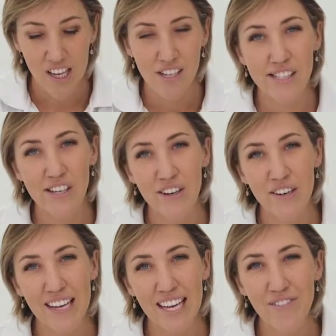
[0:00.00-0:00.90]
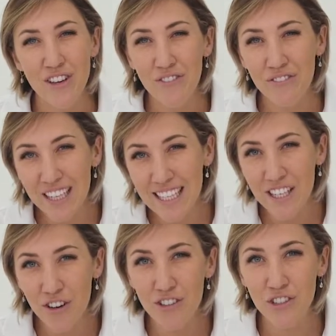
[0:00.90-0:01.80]
So if you're really
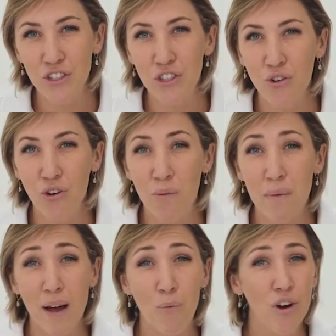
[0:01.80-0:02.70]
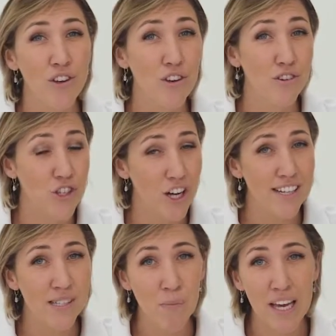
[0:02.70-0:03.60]
not too sure about what your shutter
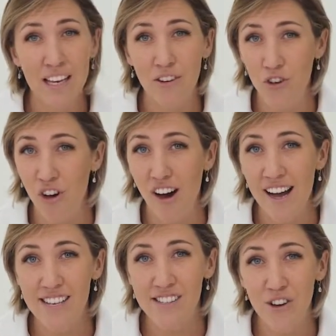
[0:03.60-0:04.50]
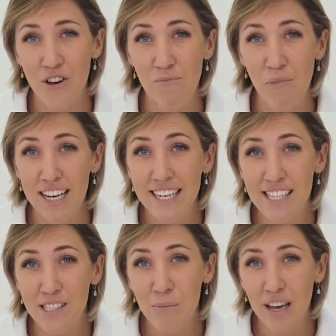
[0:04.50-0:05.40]
speed or your ISO might
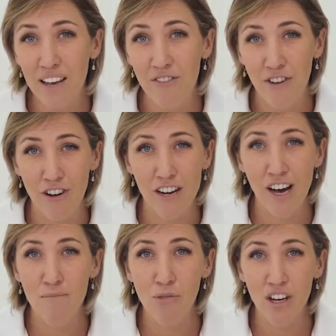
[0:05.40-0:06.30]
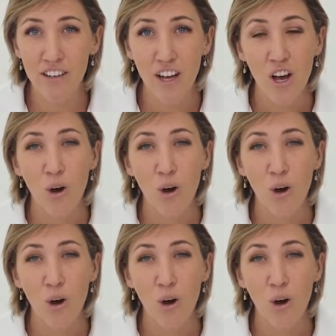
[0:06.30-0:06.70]
need to be for a night mode,